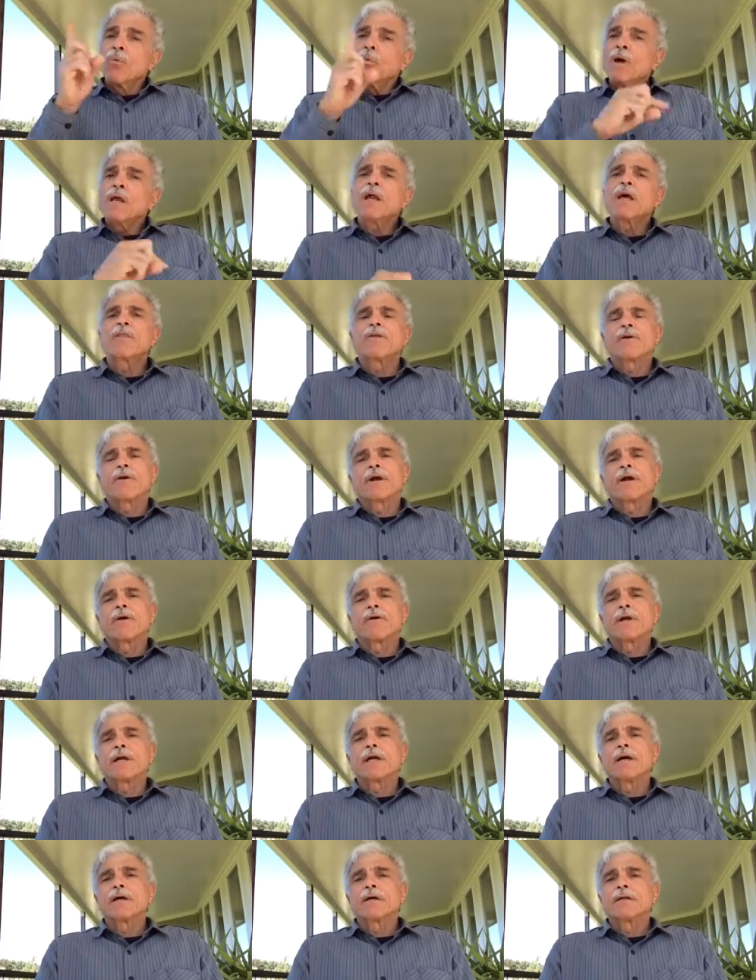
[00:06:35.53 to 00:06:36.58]
One other
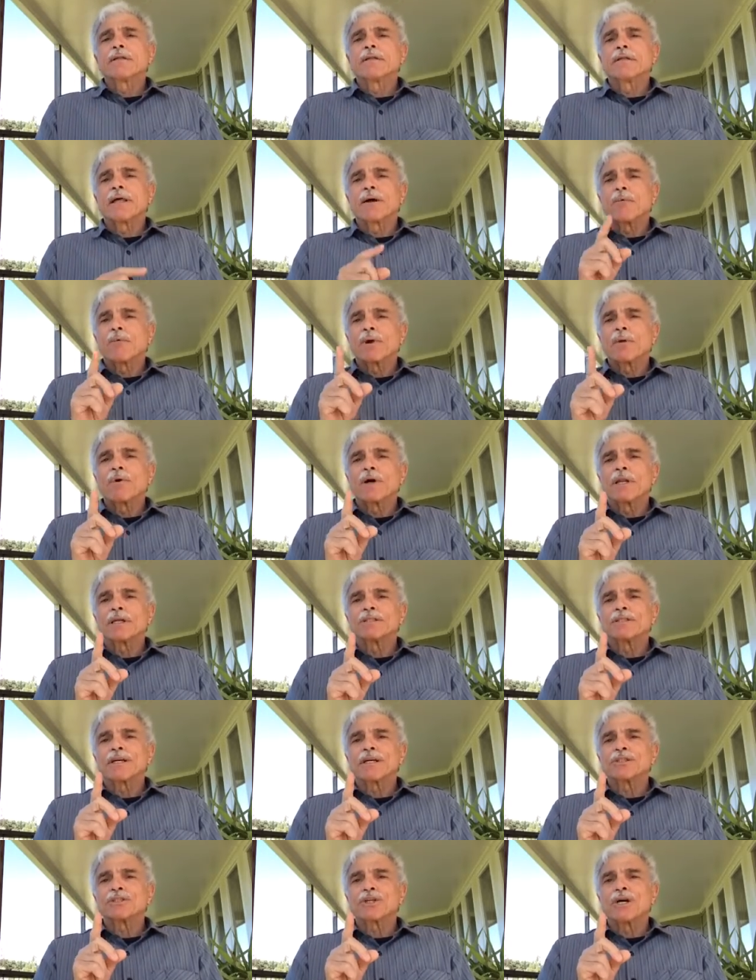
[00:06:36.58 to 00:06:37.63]
area that we want
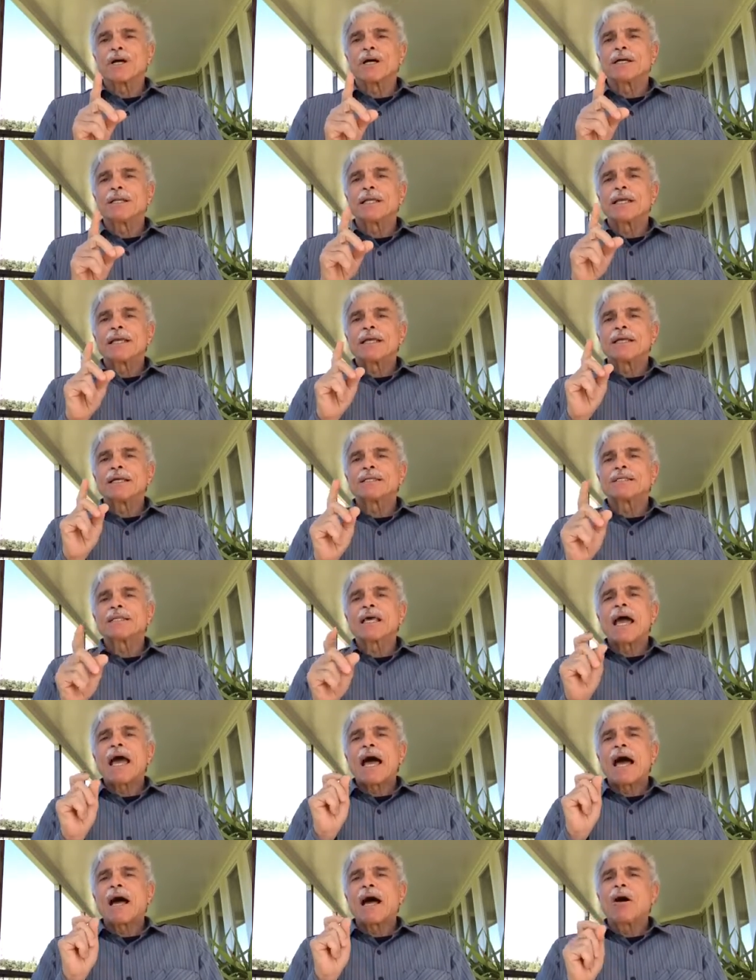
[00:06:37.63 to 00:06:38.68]
to touch on is
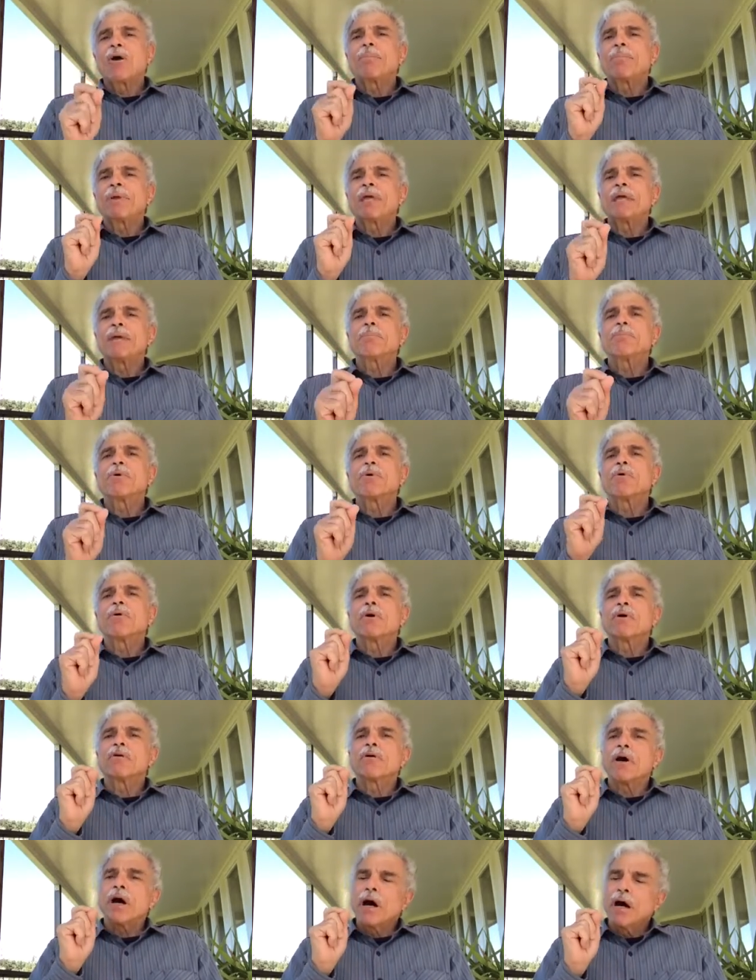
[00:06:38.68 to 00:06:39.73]
how people
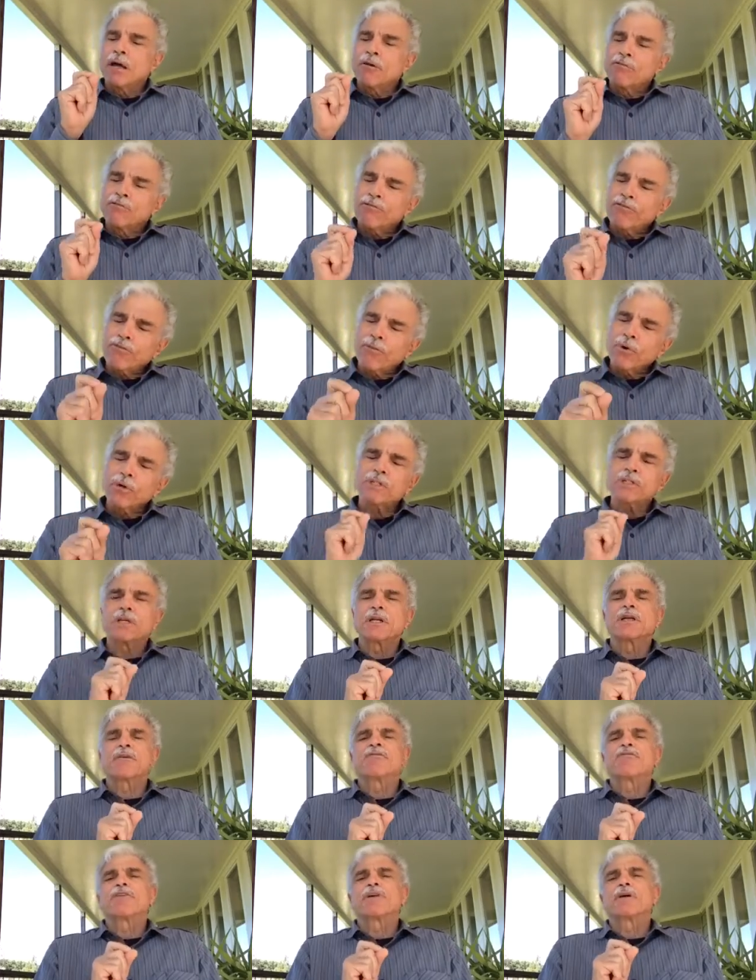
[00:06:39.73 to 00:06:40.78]

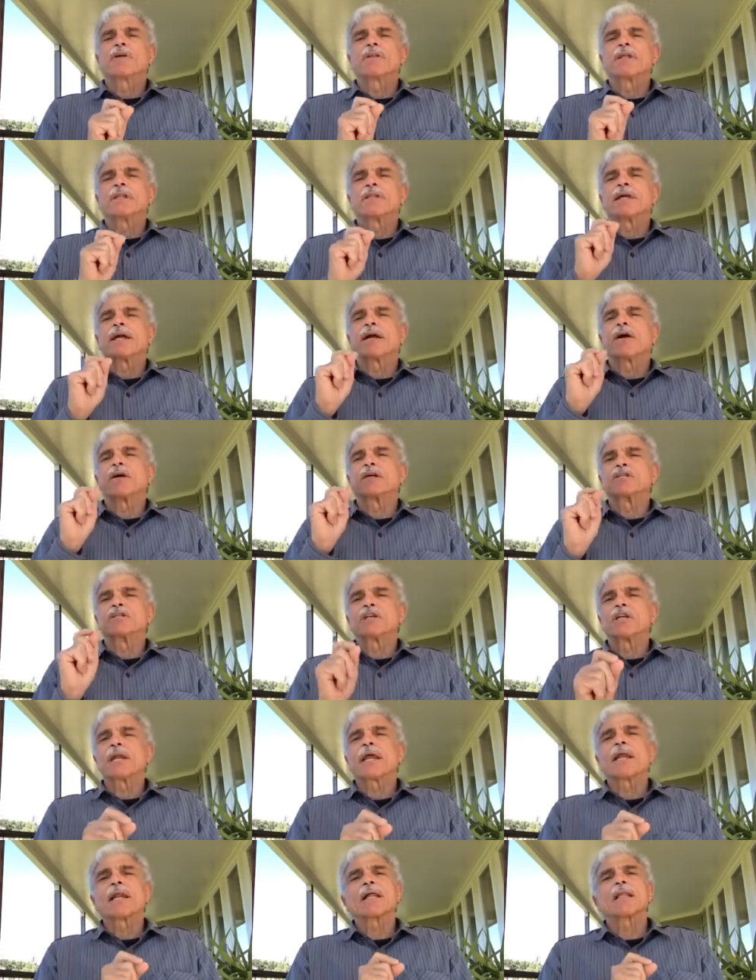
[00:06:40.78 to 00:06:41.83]
unfortunately feel that they are
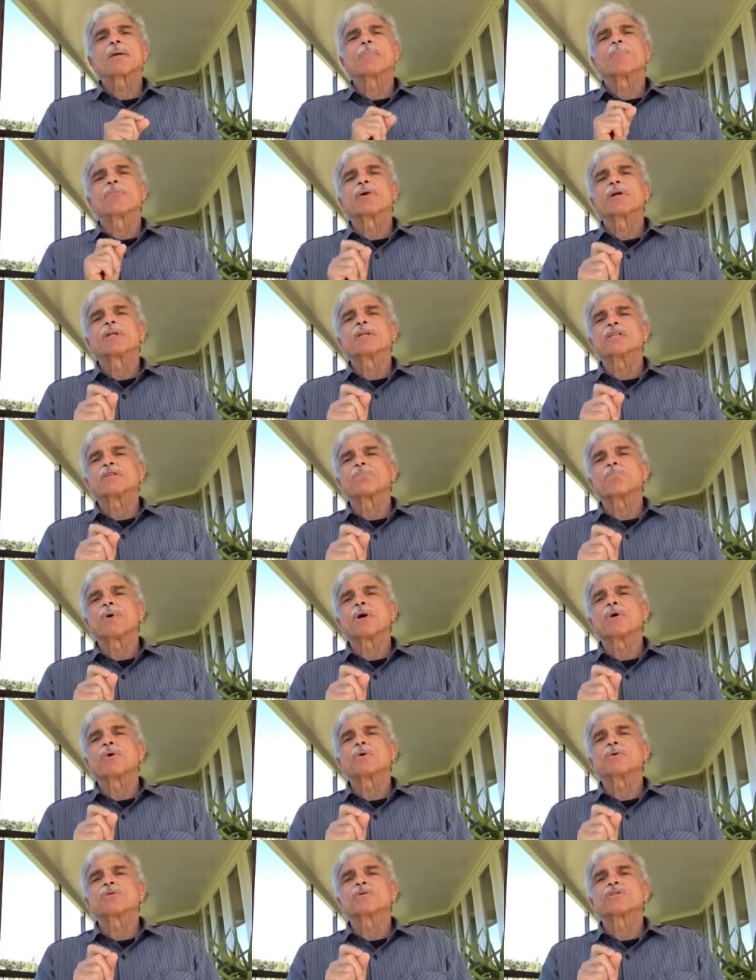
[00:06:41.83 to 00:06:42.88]
genetically
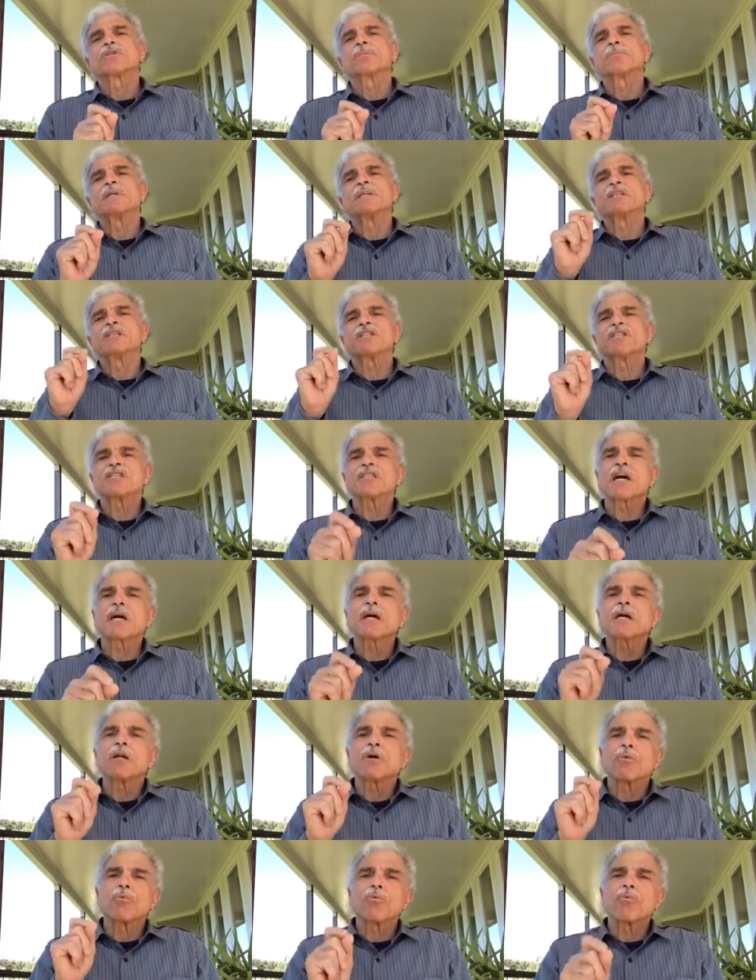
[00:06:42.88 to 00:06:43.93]
predisposed to be stuck
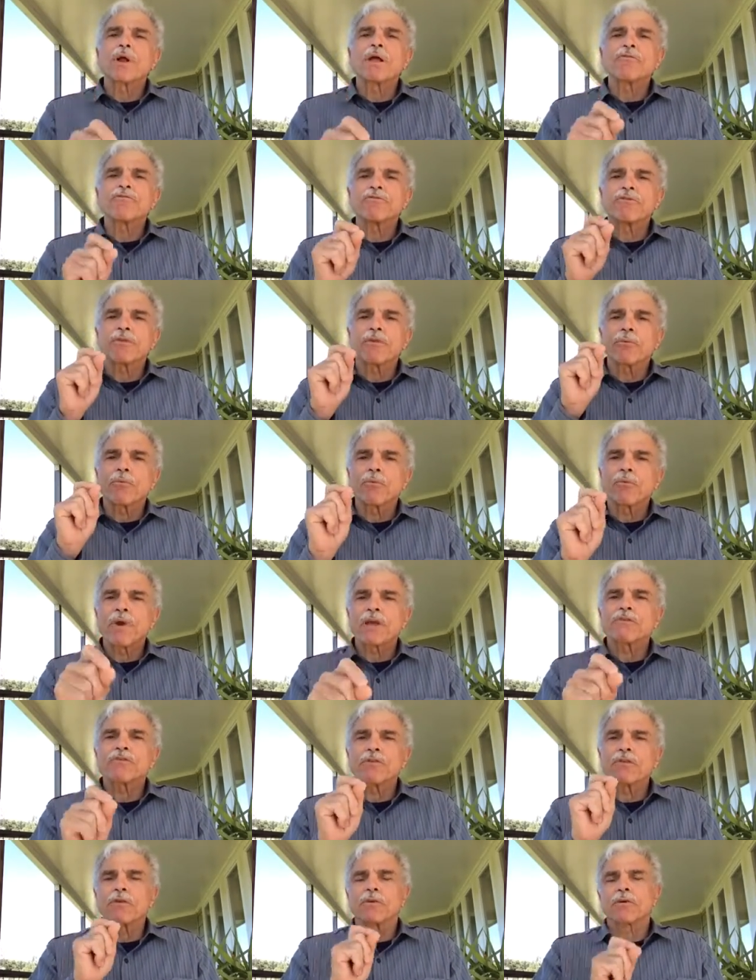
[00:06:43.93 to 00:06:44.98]
in a rut for the
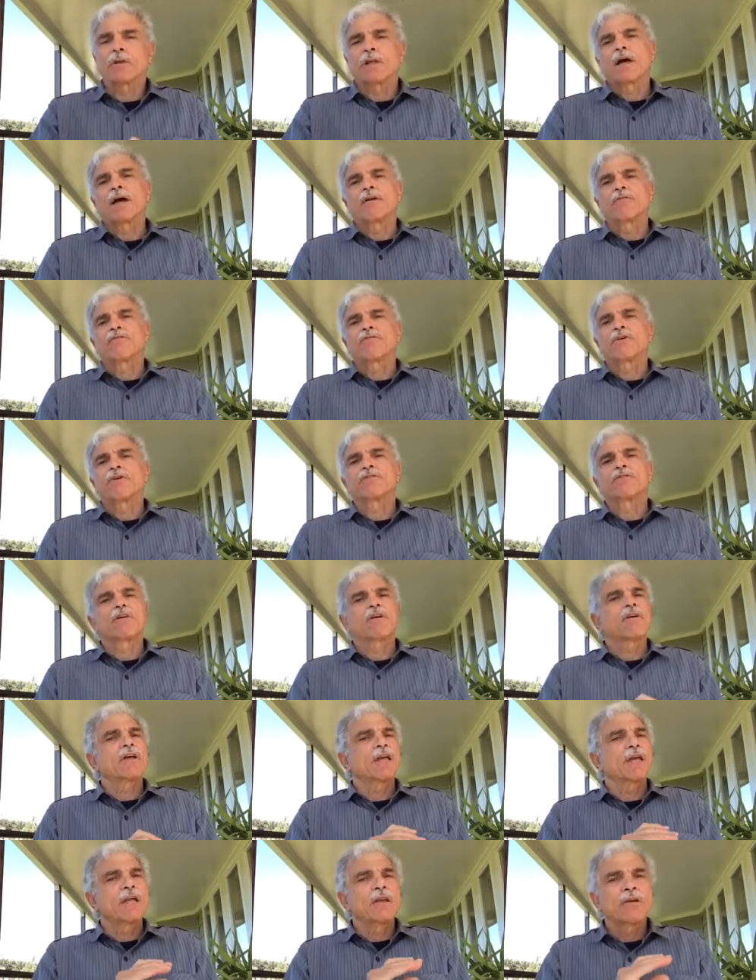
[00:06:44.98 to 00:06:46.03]
rest of their life. There's
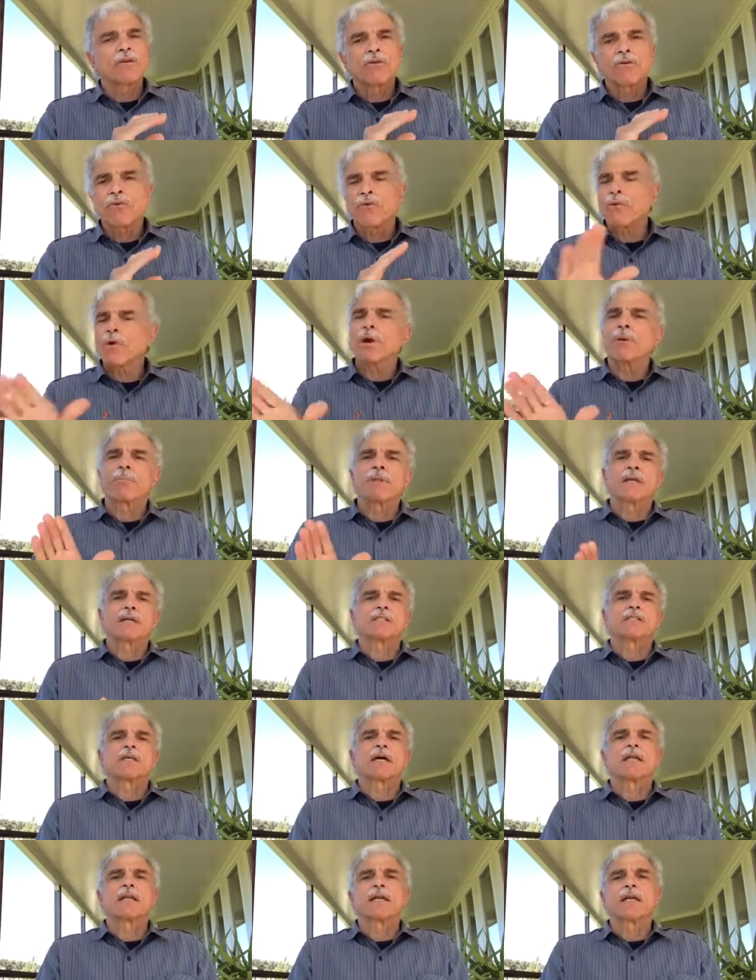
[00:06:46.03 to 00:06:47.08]
an incredibly
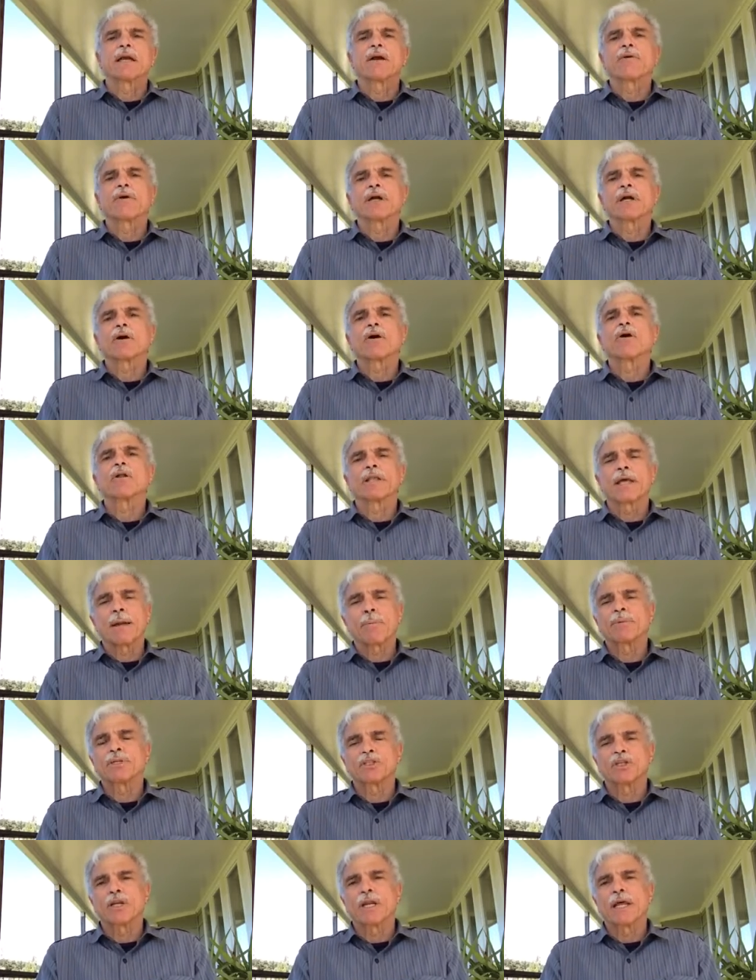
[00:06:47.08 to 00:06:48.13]
exciting area called
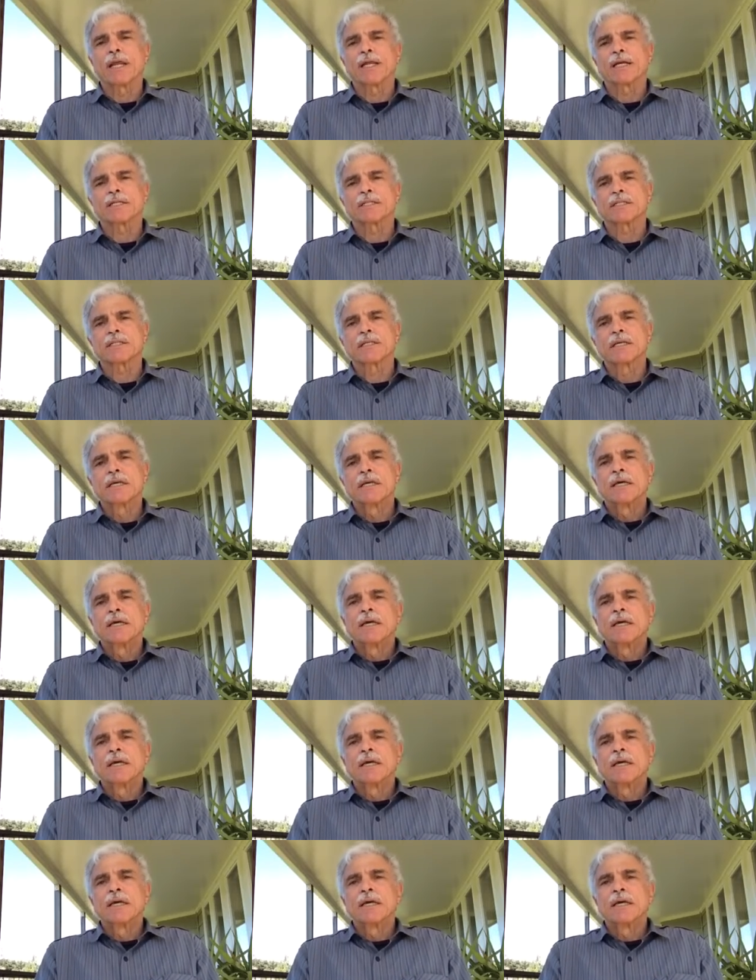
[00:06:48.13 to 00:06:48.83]
epigenetics